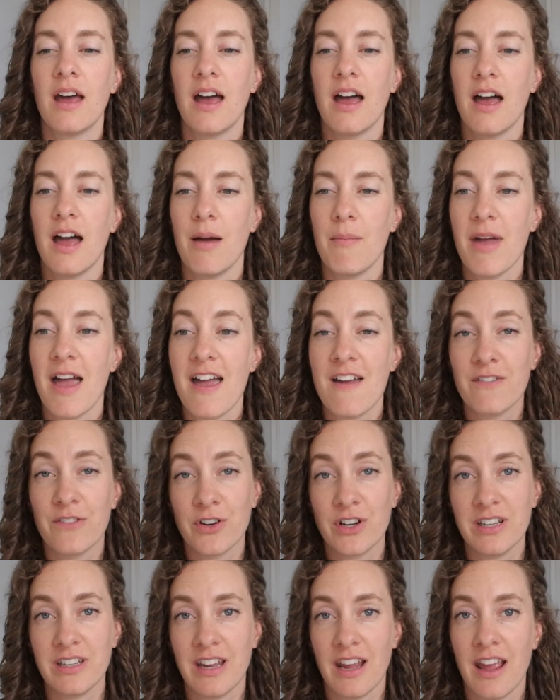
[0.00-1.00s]
um,
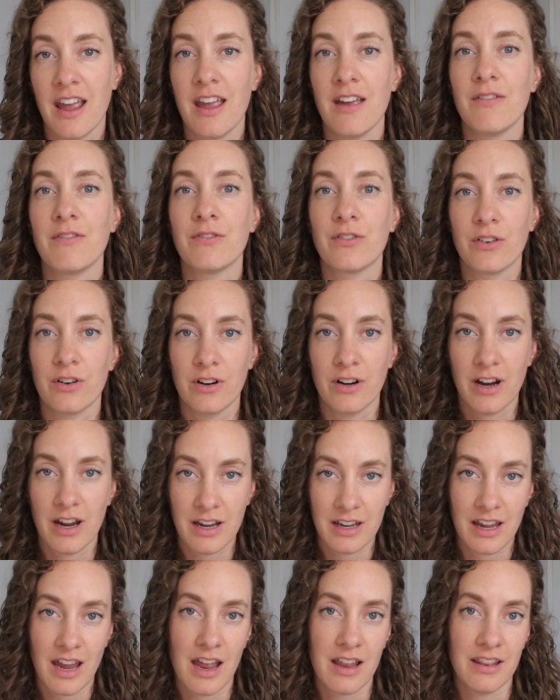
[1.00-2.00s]
every day for,
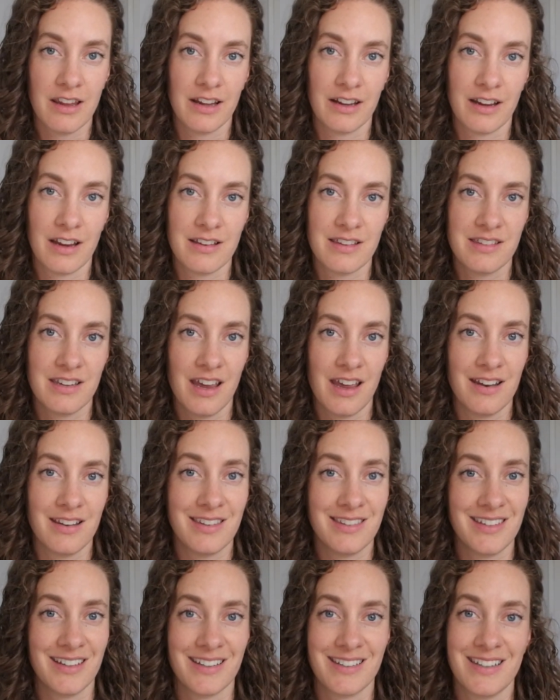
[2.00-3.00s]
again, like I said,
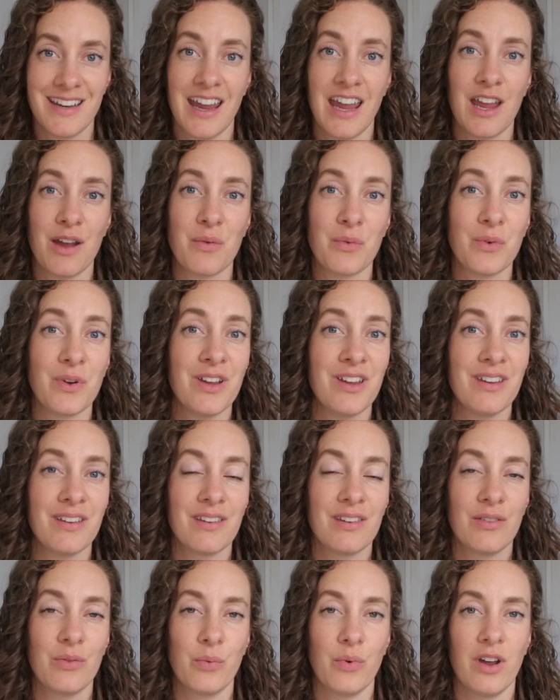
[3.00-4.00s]
six to eight
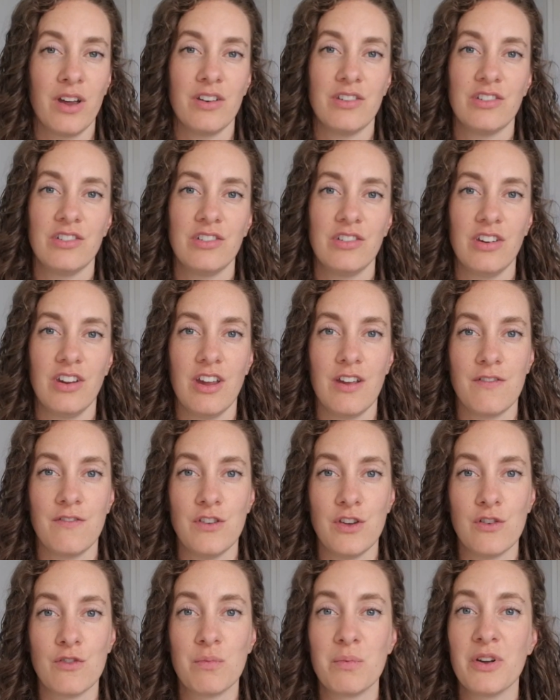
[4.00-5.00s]
weeks, which
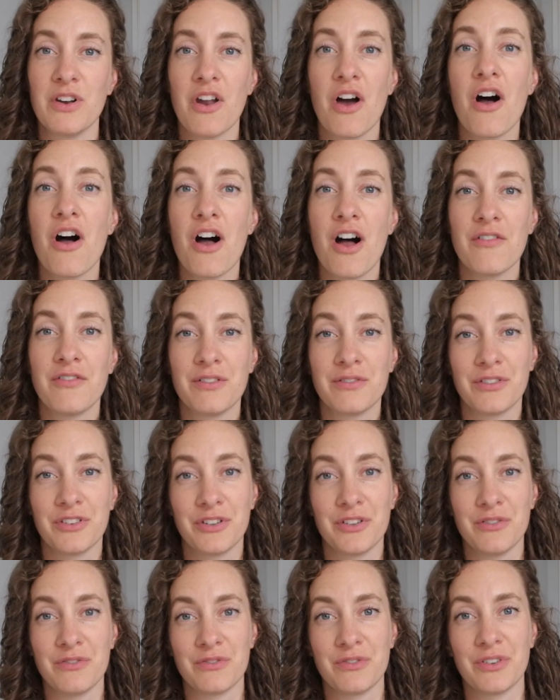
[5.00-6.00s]
if you've been off of
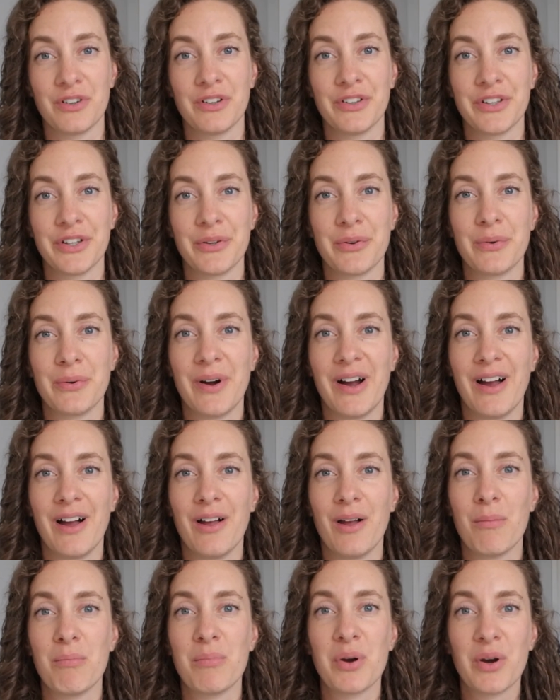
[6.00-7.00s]
gluten for a little
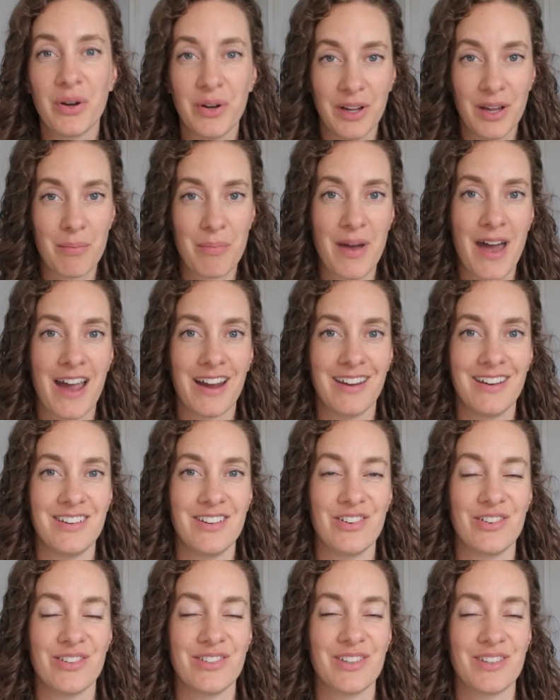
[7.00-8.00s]
while, putting it back
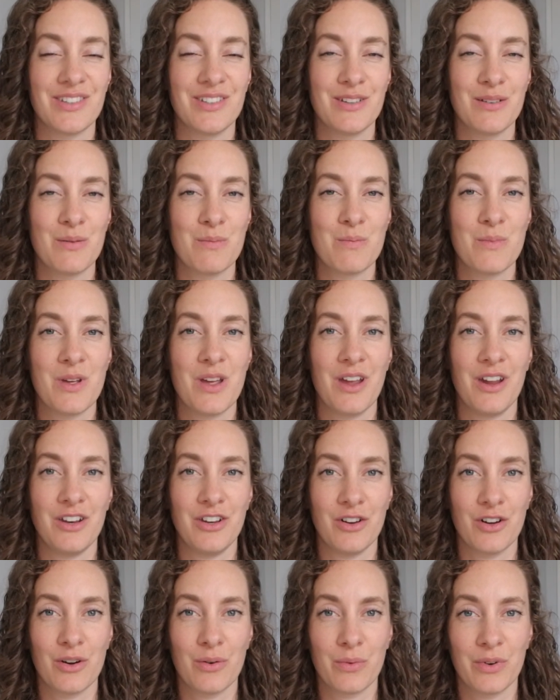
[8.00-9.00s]
into your system and
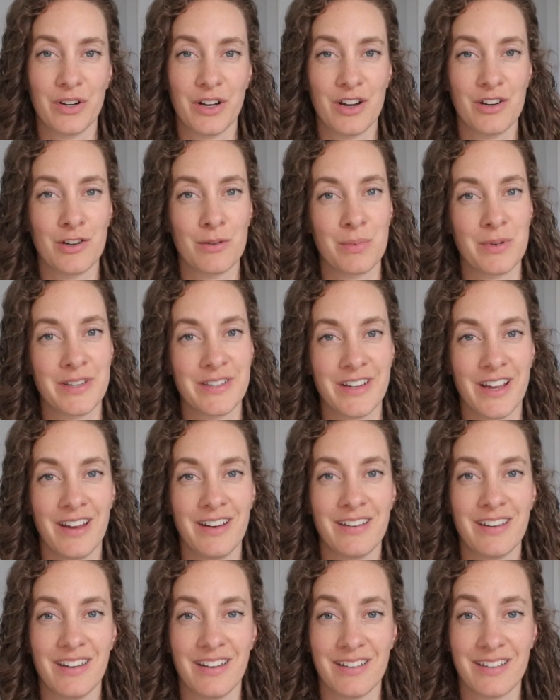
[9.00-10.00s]
you're 100%
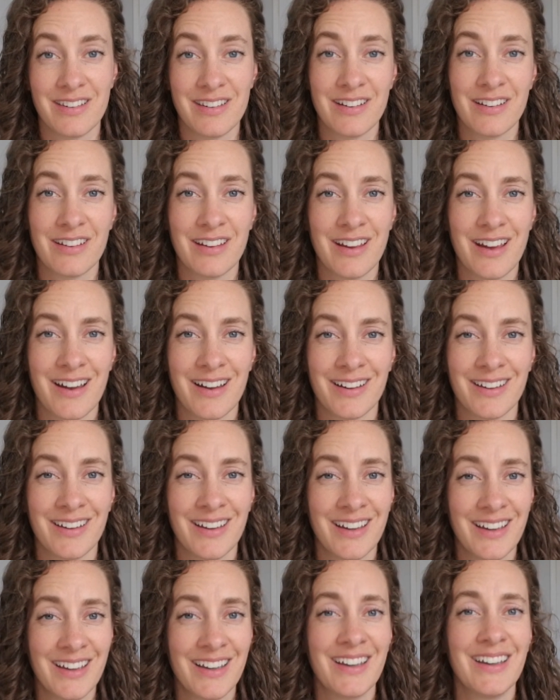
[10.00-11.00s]
a celiac,
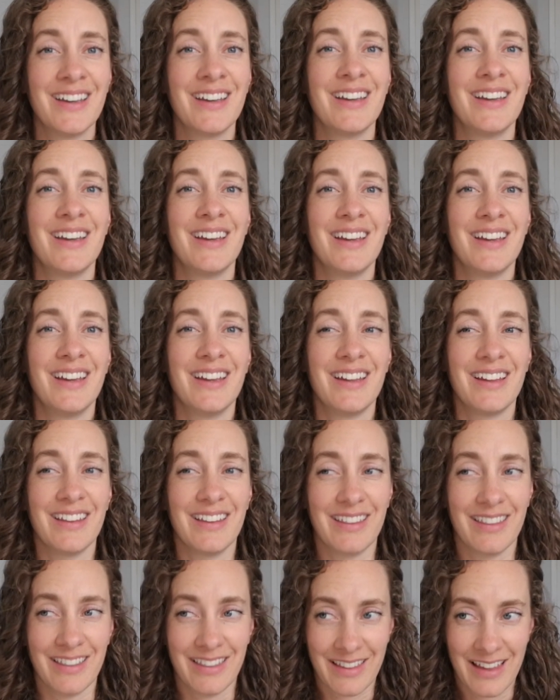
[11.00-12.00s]

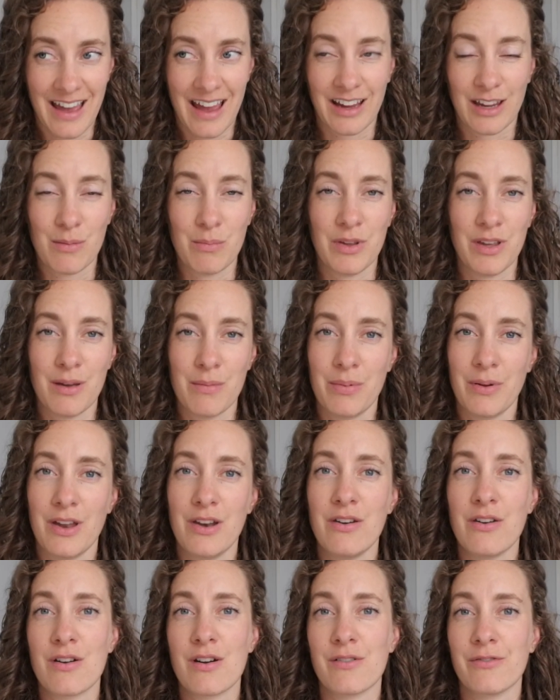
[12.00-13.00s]
that can be a
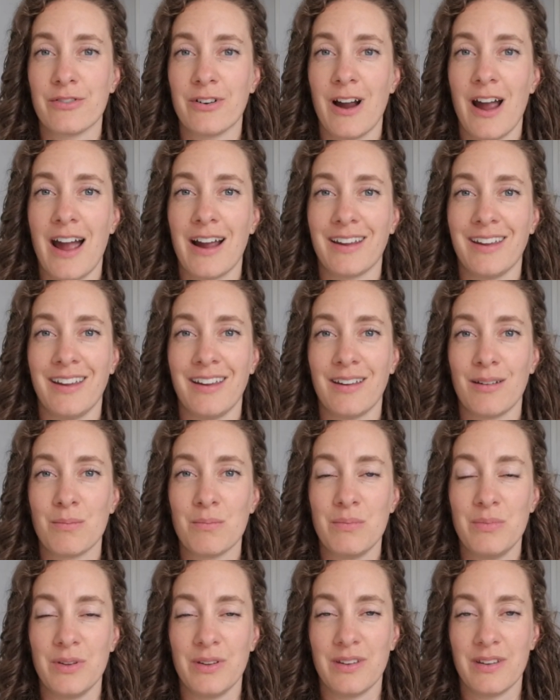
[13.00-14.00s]
bit nerve
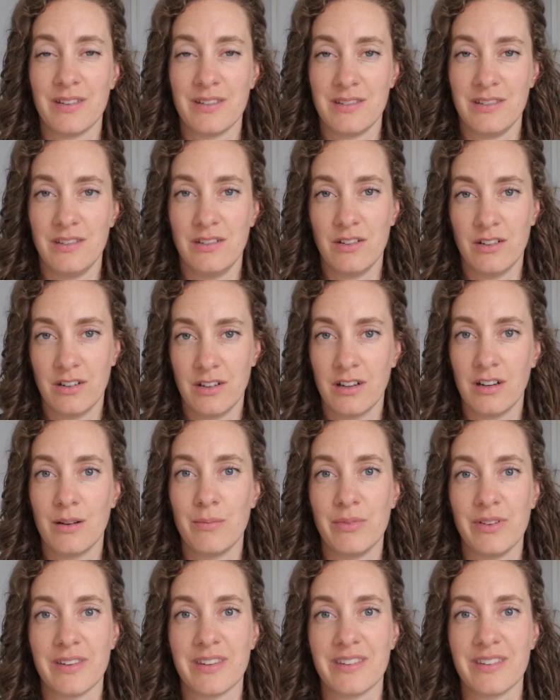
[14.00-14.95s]
wracking because you're gonna be